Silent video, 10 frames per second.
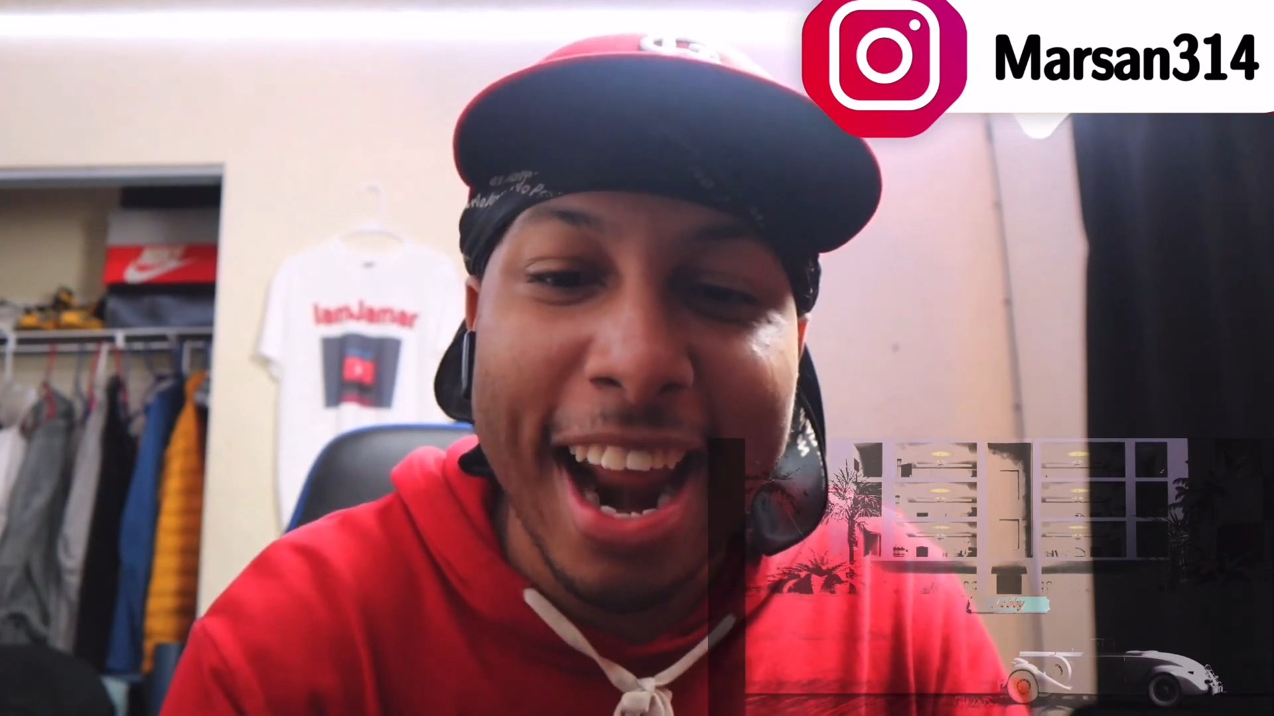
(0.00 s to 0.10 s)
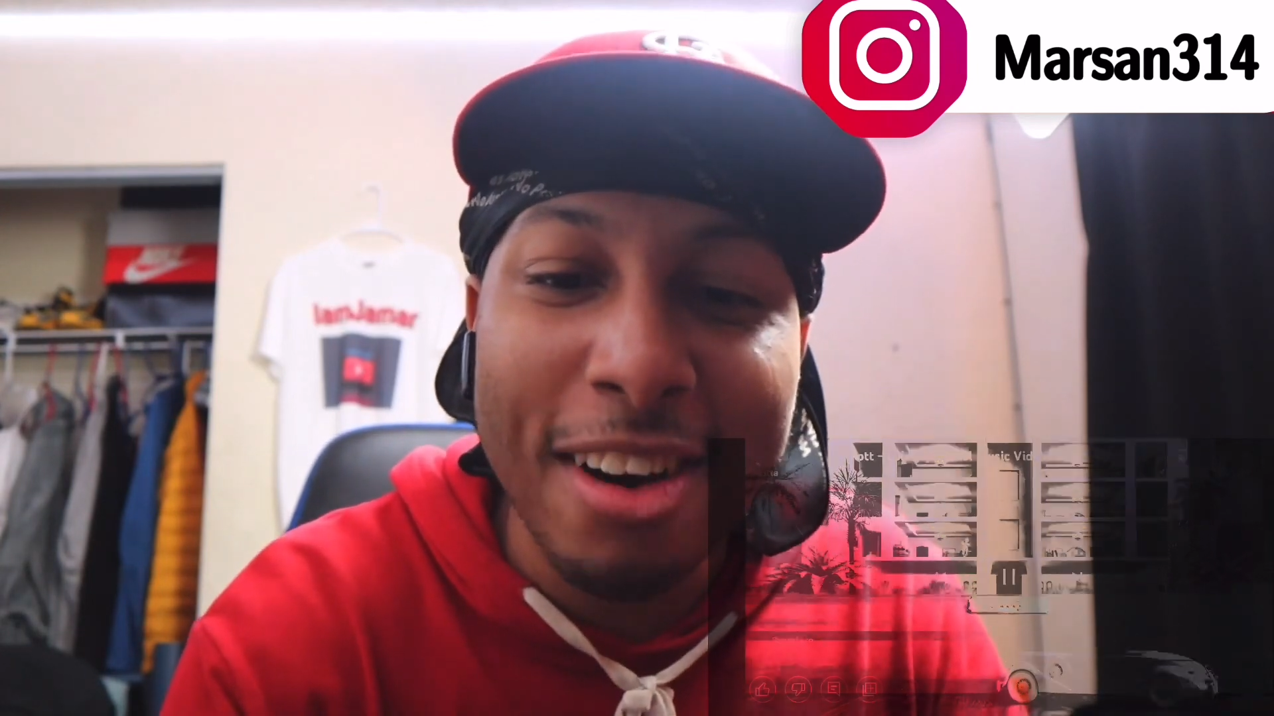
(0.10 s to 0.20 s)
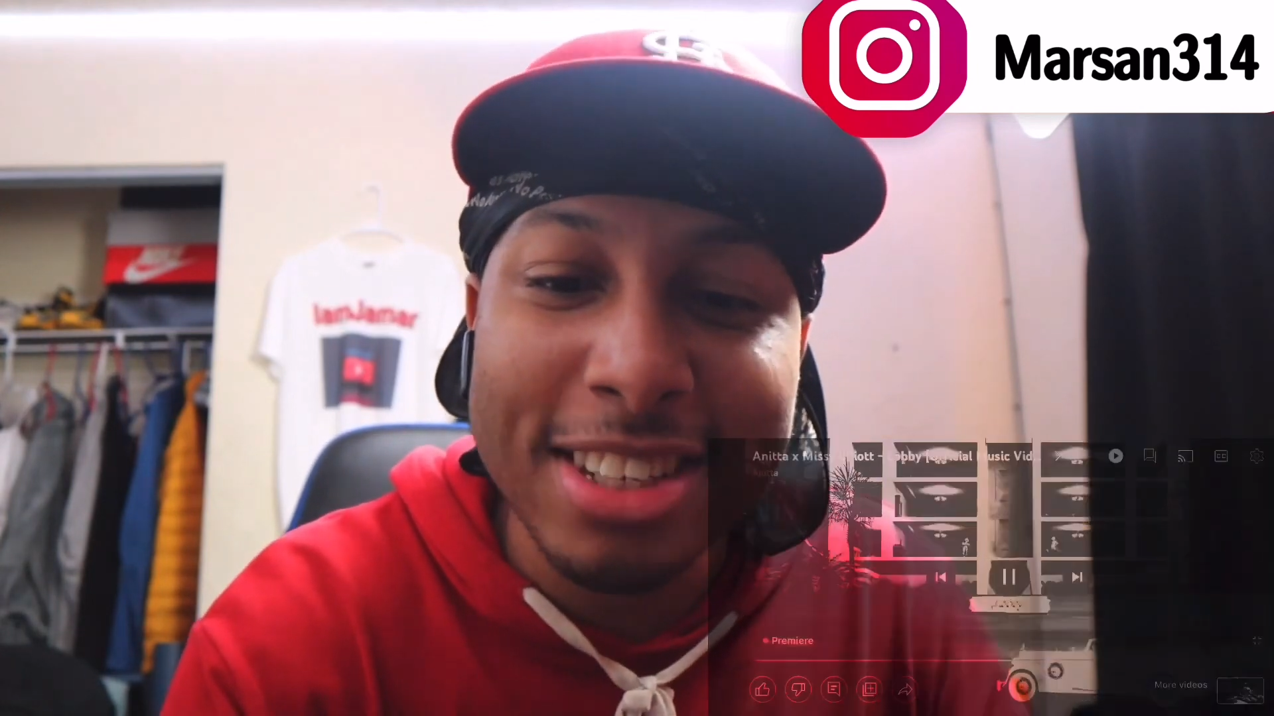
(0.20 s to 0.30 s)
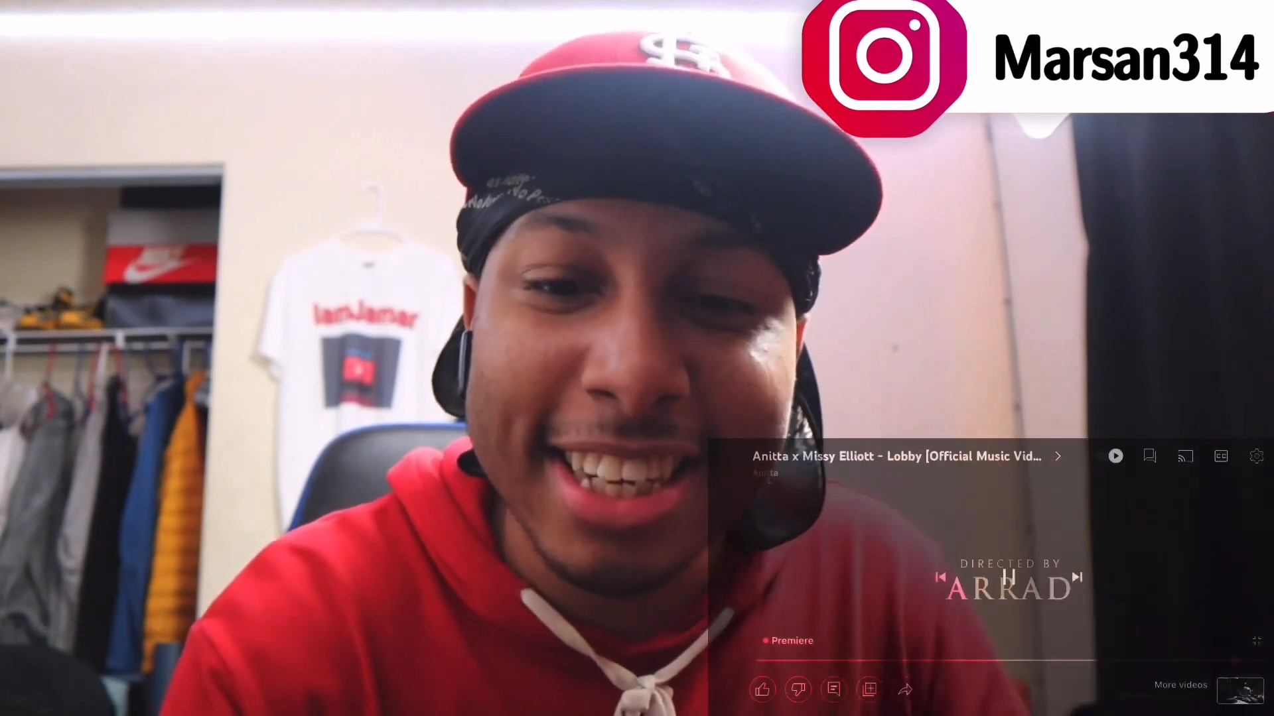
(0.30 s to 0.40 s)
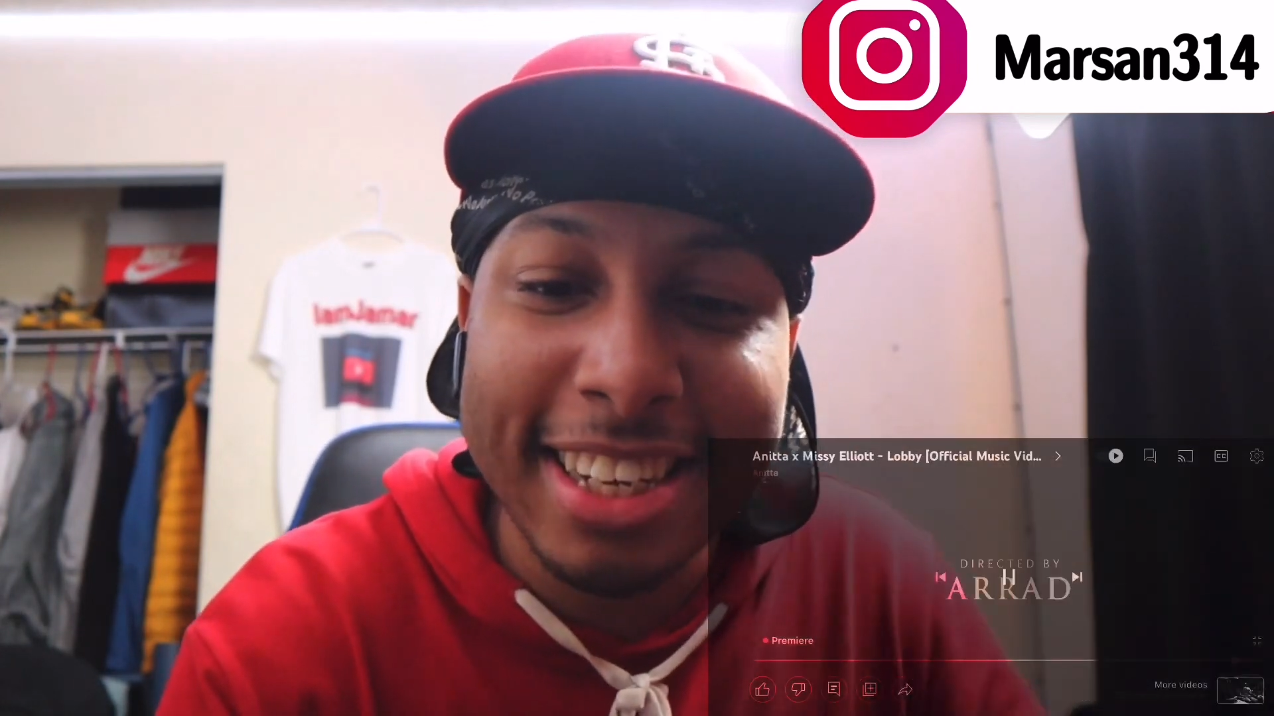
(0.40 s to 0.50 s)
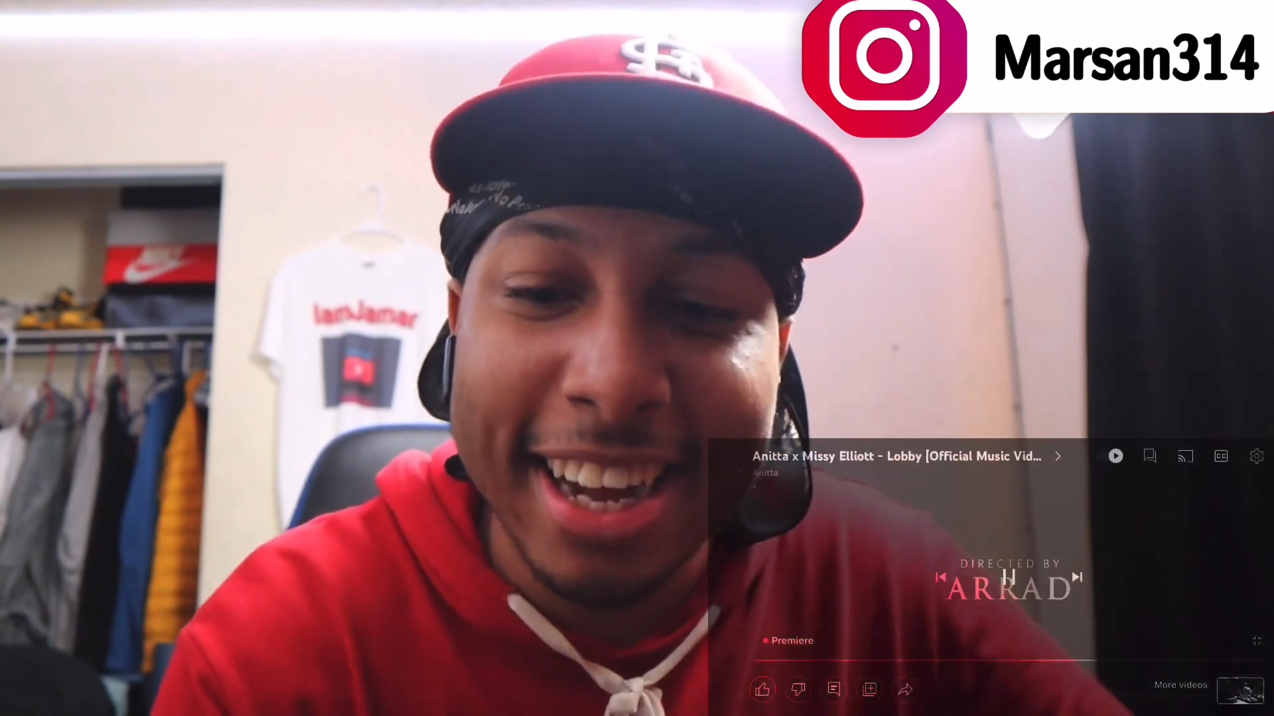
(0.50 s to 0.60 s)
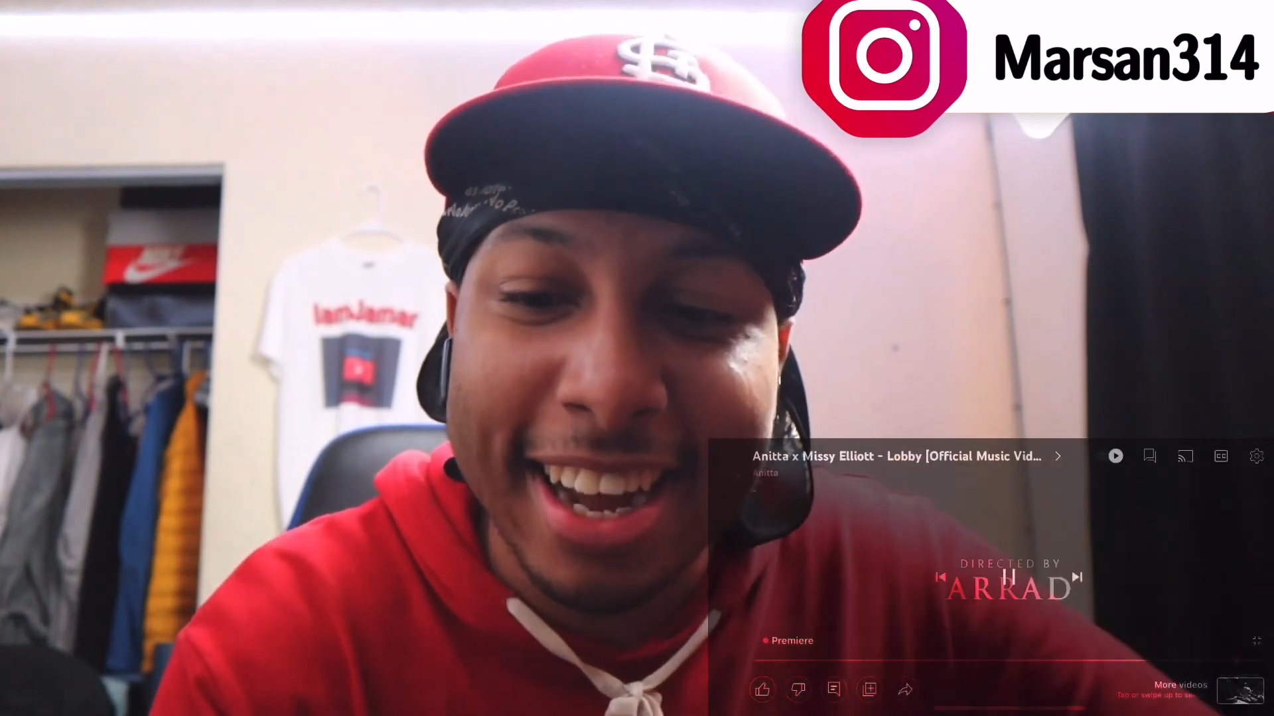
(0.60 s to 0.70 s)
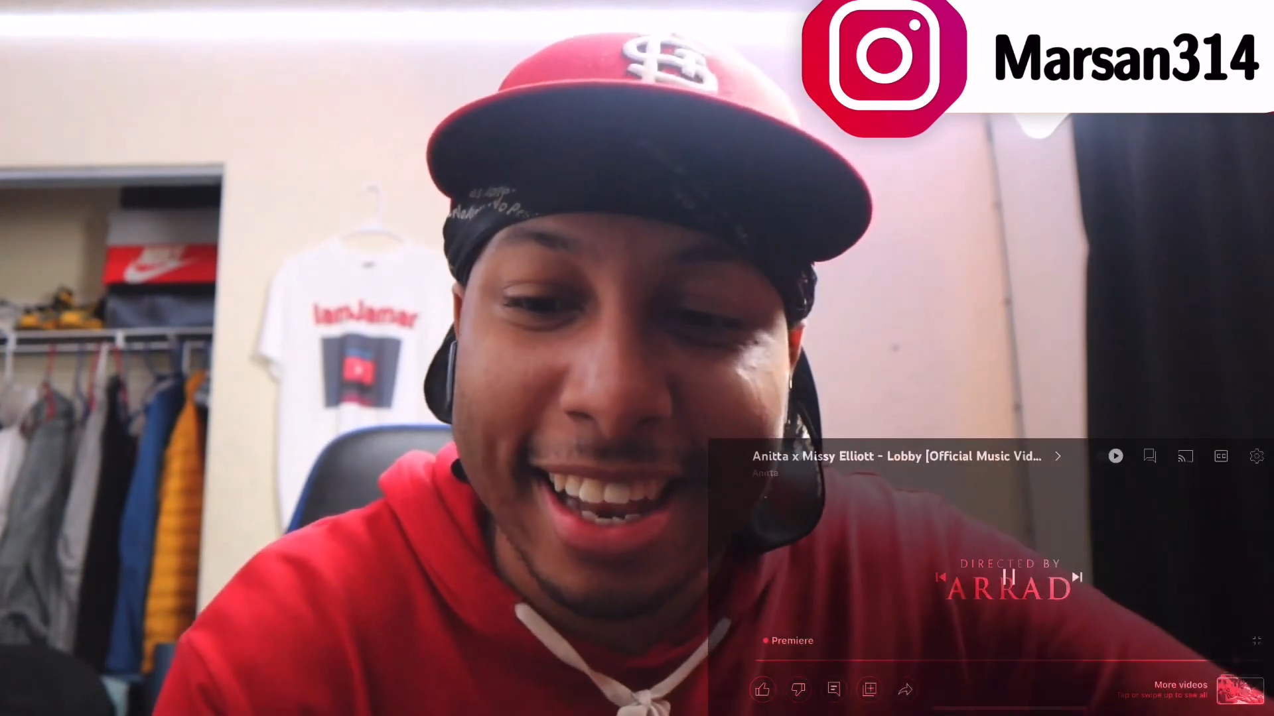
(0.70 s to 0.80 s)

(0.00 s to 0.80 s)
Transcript: that was a good